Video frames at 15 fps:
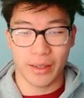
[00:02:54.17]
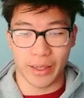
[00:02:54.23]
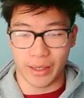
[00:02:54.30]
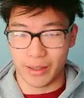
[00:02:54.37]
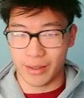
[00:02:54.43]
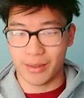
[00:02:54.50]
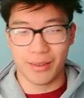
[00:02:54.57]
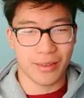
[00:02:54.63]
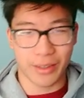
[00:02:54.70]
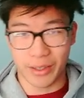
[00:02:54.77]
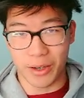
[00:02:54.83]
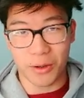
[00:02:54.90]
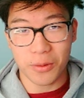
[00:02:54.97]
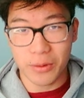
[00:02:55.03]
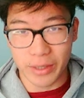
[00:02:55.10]
like
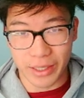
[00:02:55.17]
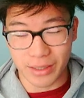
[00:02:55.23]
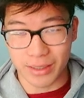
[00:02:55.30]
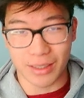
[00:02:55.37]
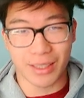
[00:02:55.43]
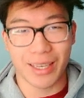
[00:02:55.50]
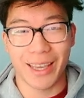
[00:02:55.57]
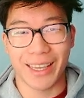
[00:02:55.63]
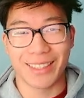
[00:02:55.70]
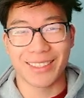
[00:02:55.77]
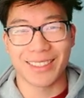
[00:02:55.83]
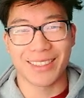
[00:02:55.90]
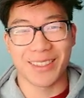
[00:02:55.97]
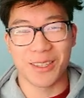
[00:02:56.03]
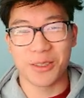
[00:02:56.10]

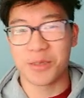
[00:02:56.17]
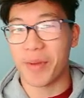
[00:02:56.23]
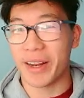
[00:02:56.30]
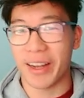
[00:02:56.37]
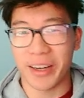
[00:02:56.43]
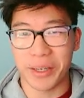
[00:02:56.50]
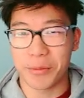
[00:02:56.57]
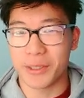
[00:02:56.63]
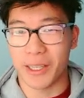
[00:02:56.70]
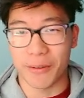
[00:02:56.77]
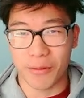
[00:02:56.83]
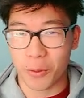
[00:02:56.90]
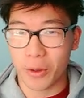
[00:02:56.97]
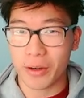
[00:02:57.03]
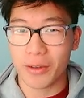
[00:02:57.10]
it's used by 90%
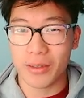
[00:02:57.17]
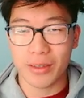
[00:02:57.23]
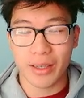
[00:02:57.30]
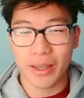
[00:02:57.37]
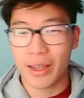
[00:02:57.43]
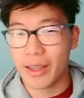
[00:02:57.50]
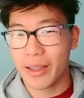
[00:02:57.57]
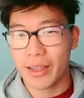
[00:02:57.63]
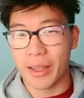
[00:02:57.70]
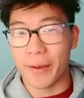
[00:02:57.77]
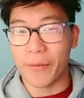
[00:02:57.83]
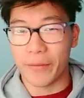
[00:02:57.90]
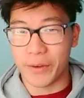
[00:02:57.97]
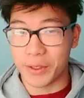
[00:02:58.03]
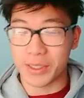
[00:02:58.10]
of the world.
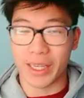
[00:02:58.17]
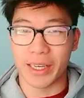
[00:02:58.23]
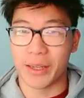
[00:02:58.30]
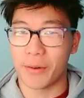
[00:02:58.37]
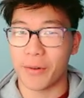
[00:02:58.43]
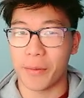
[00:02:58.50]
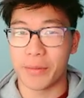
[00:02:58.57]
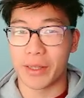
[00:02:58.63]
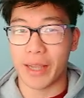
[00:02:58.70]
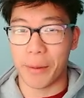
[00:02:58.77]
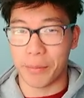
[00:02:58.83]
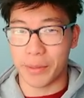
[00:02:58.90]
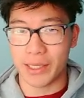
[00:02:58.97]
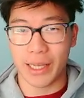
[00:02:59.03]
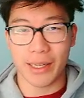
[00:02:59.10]
If you're sending from the
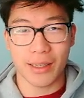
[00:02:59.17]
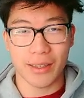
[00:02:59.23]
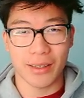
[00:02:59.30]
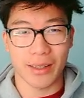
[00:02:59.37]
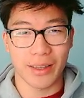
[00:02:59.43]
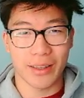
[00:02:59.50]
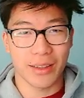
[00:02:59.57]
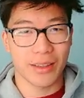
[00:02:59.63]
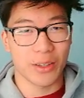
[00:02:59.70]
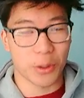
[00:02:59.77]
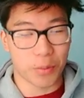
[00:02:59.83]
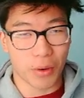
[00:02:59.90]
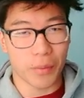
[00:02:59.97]
10%, you're